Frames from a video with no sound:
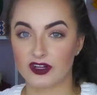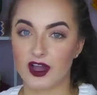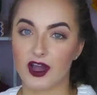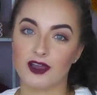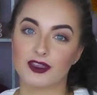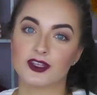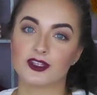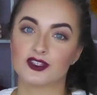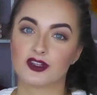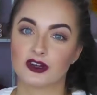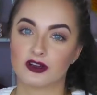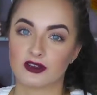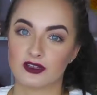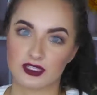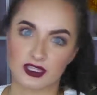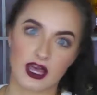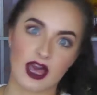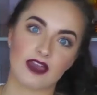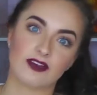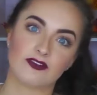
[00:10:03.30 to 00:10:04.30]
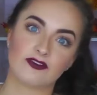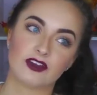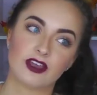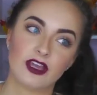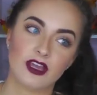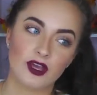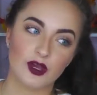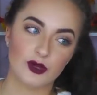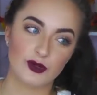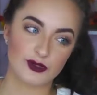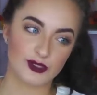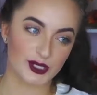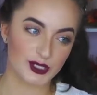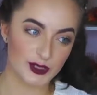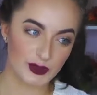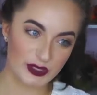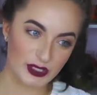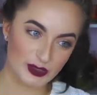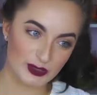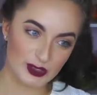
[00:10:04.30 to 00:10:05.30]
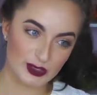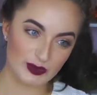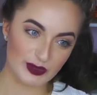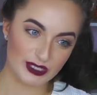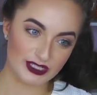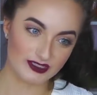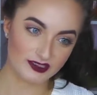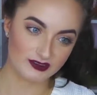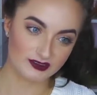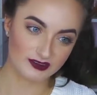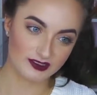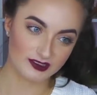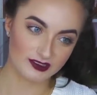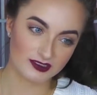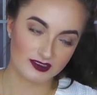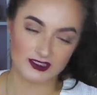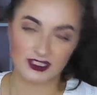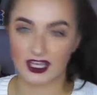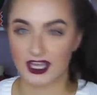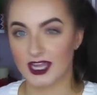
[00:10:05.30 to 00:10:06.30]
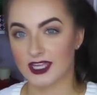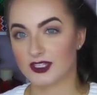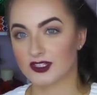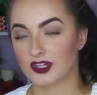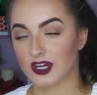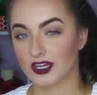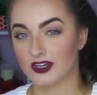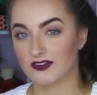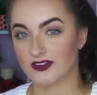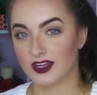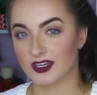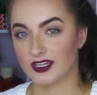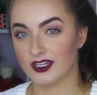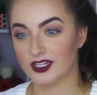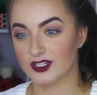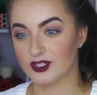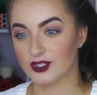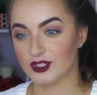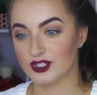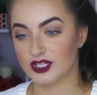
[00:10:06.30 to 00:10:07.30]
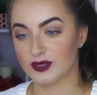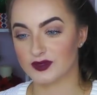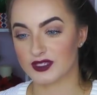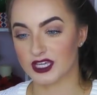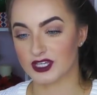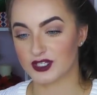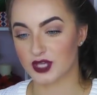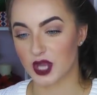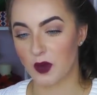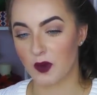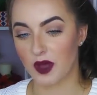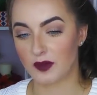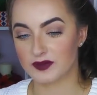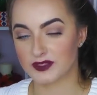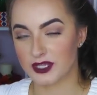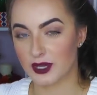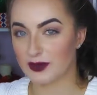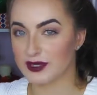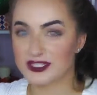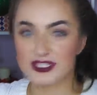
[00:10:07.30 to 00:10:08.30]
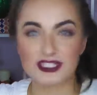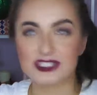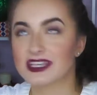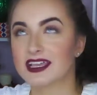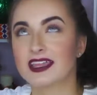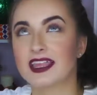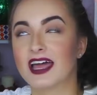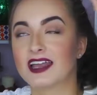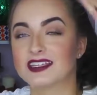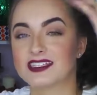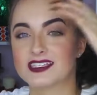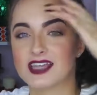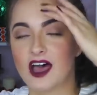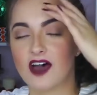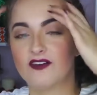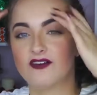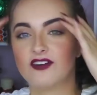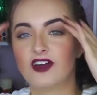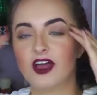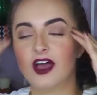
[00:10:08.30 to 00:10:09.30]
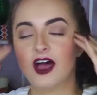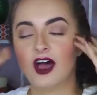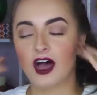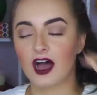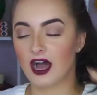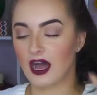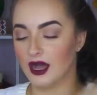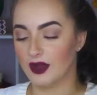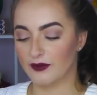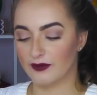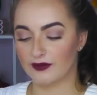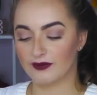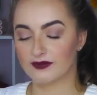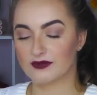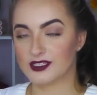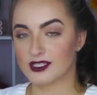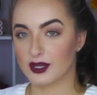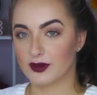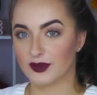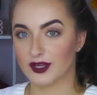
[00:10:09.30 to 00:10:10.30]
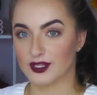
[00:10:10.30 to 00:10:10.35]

a college girl's life who's also a YouTuber and trying to find an internship slash co-op. So it's just like a lot of stuff, so